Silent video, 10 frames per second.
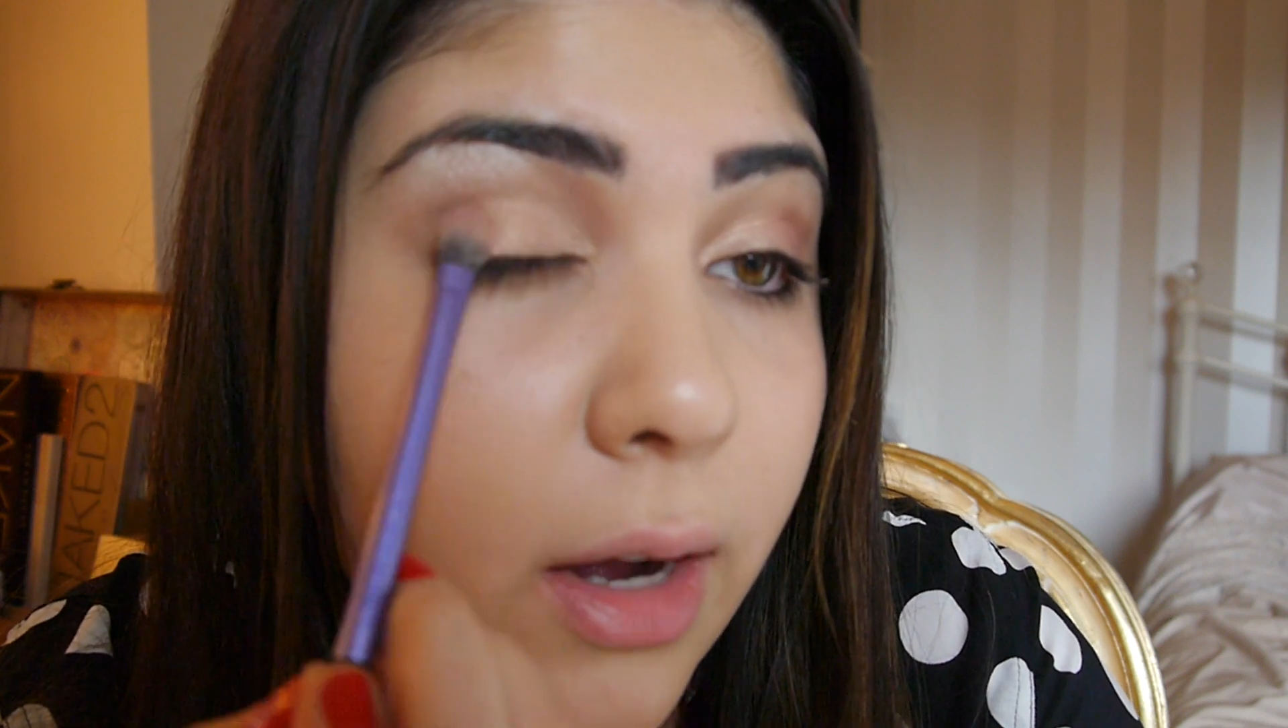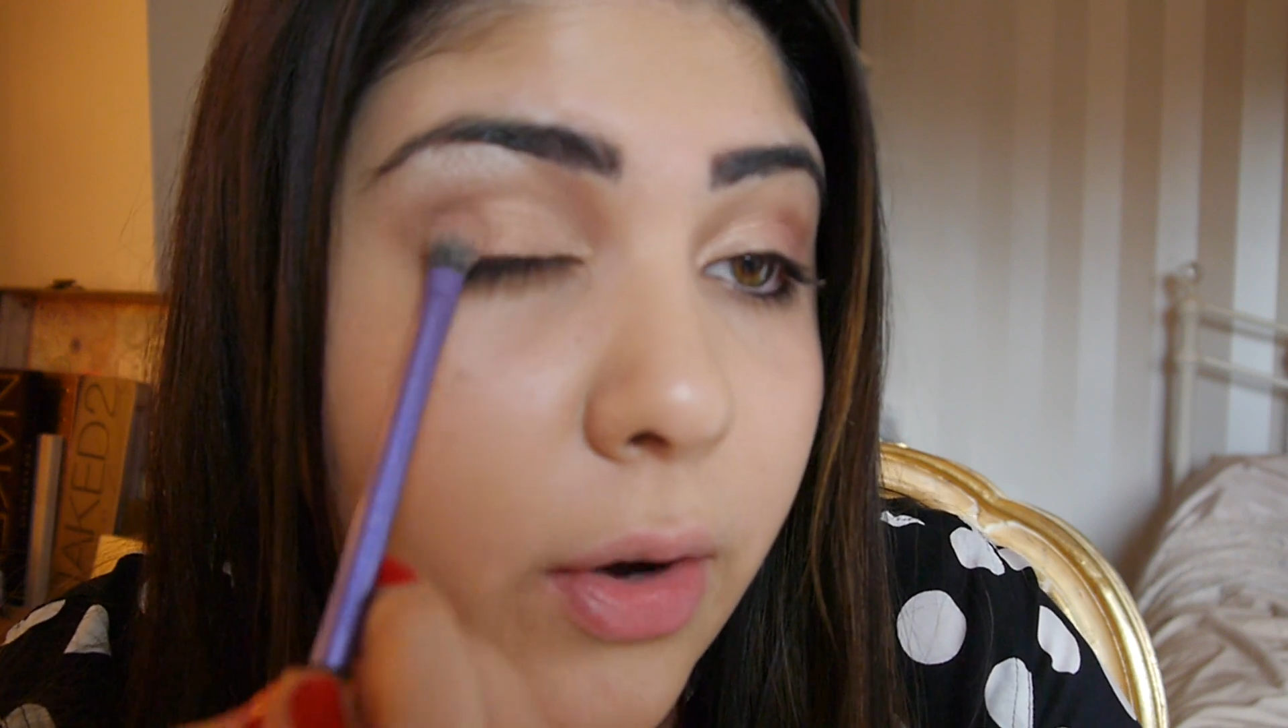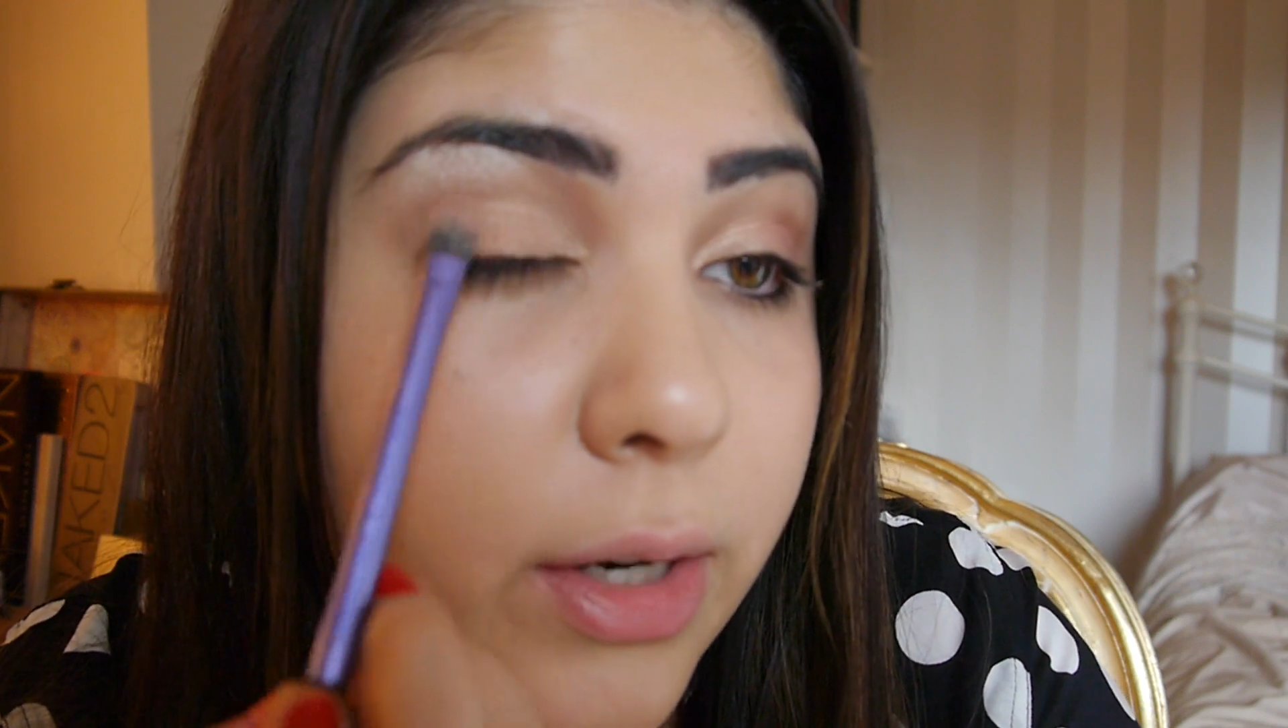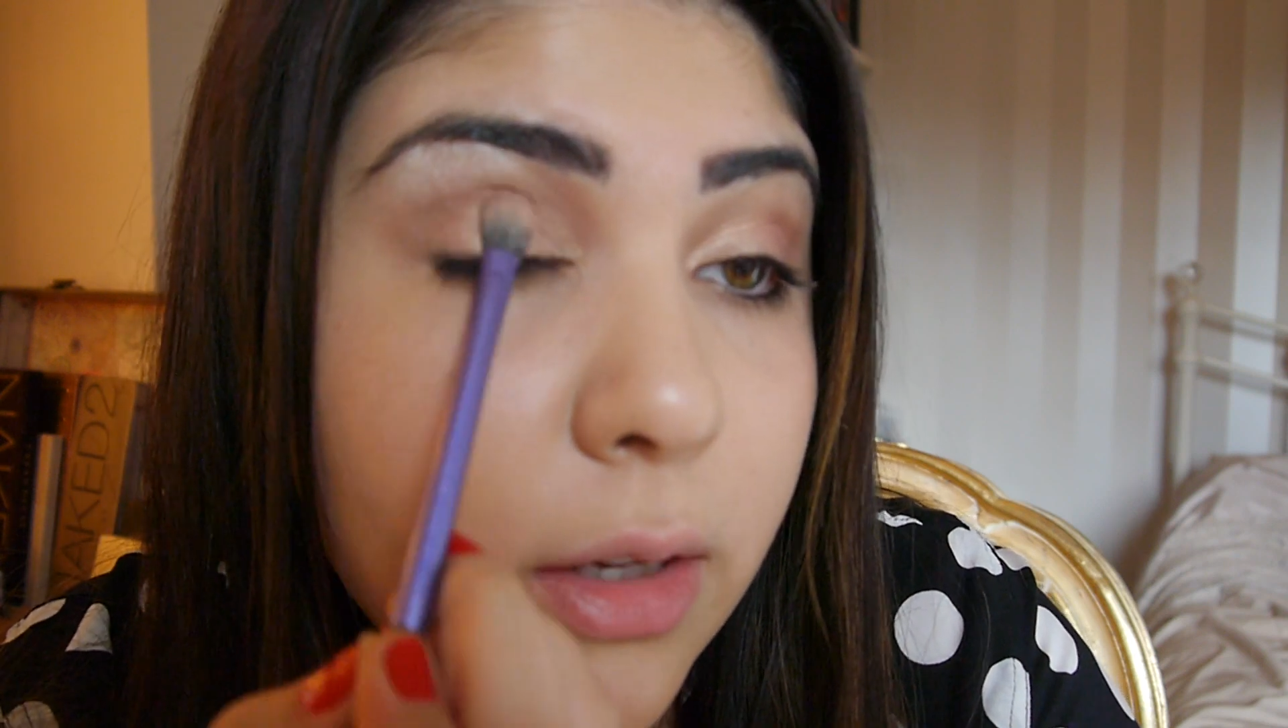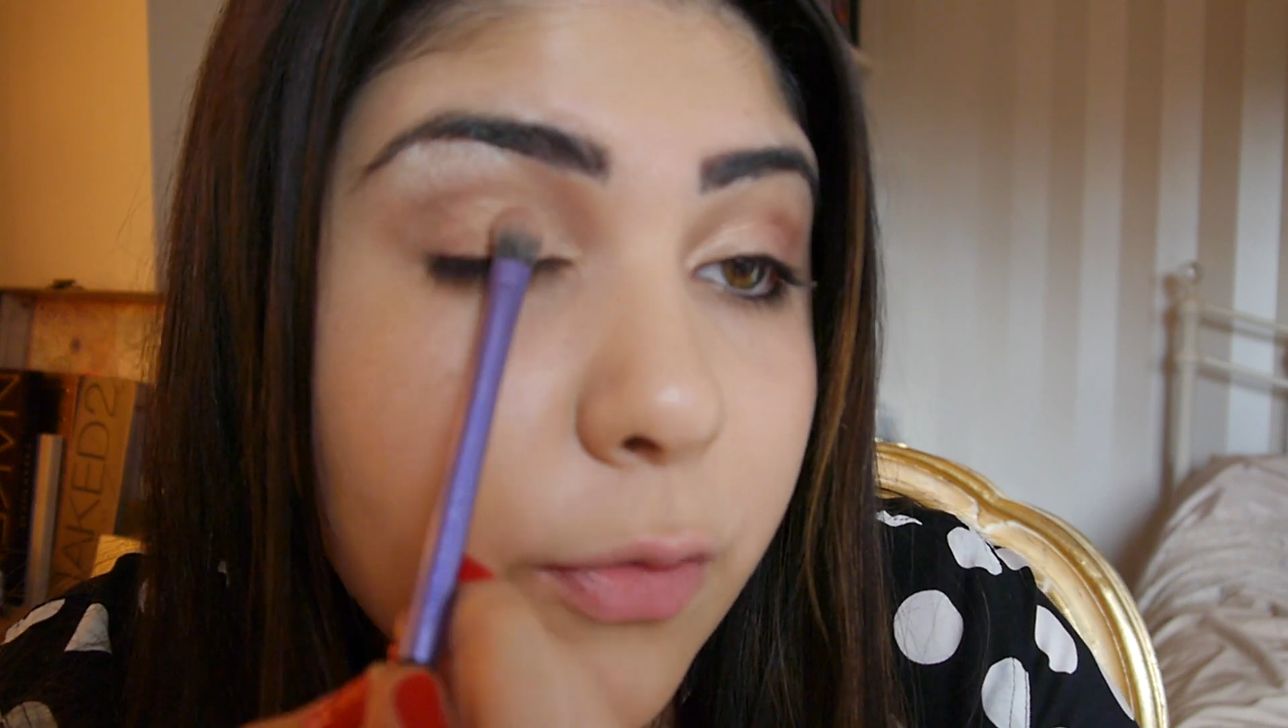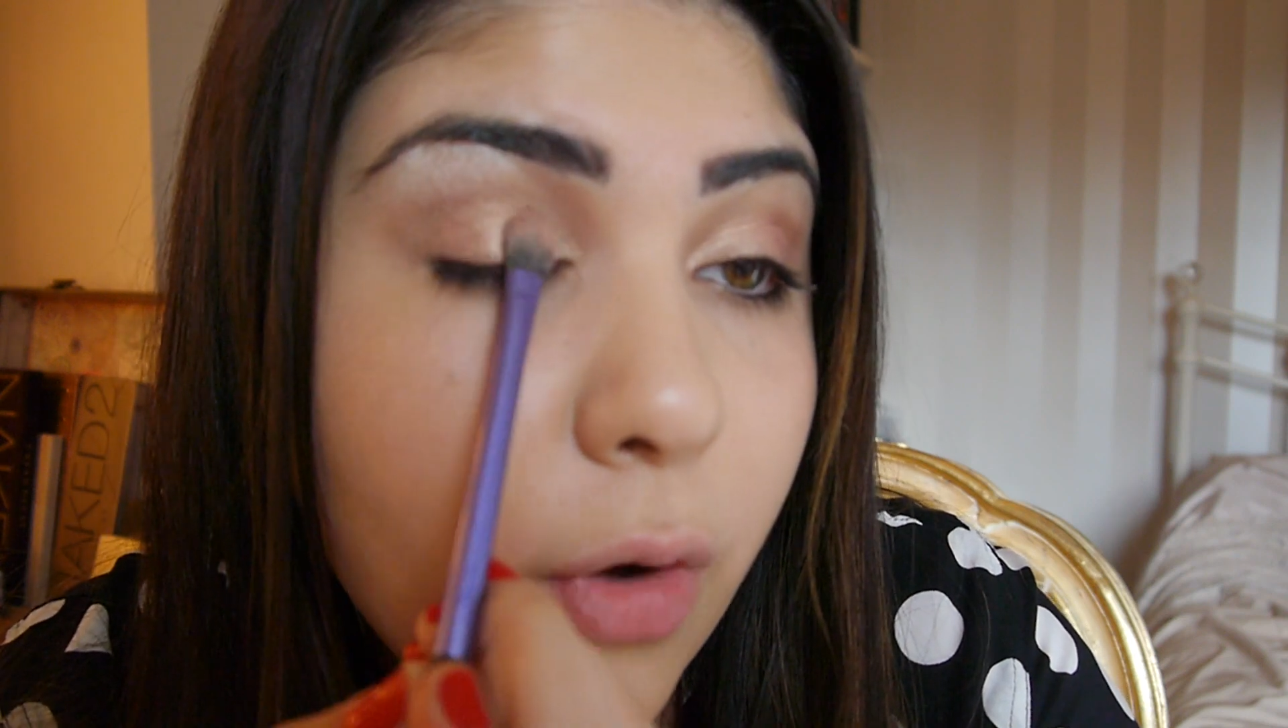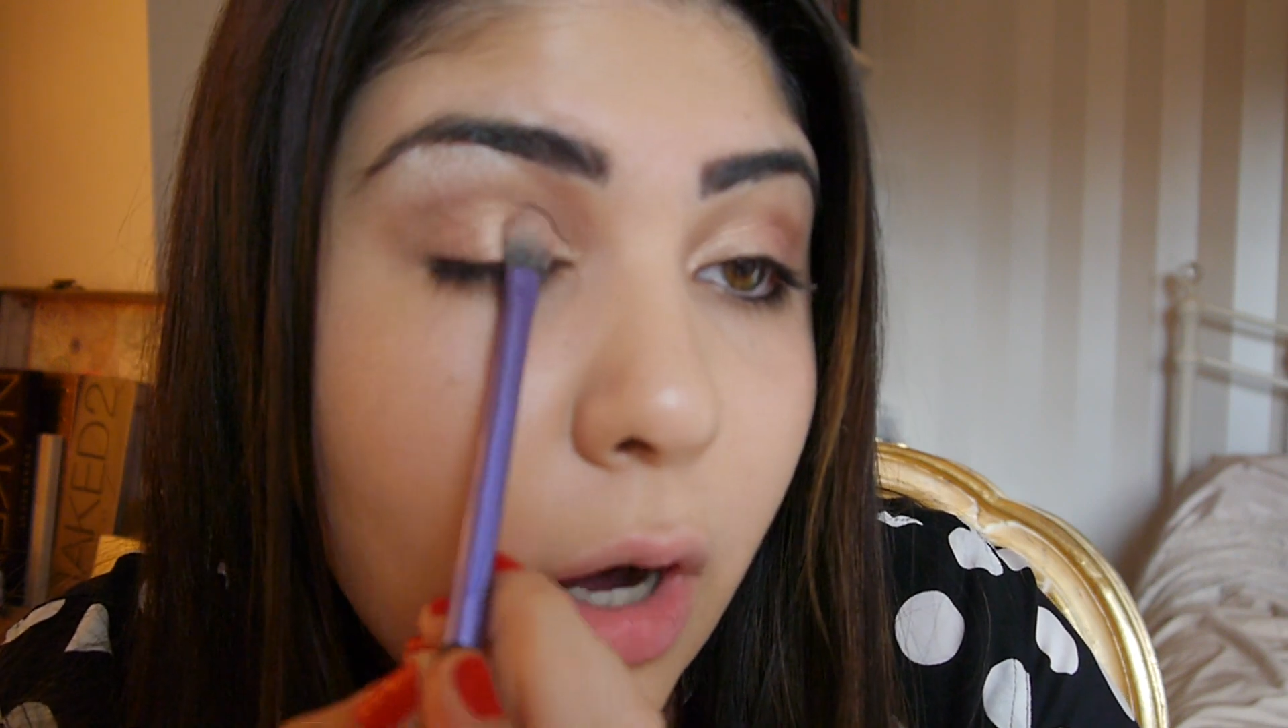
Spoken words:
kind of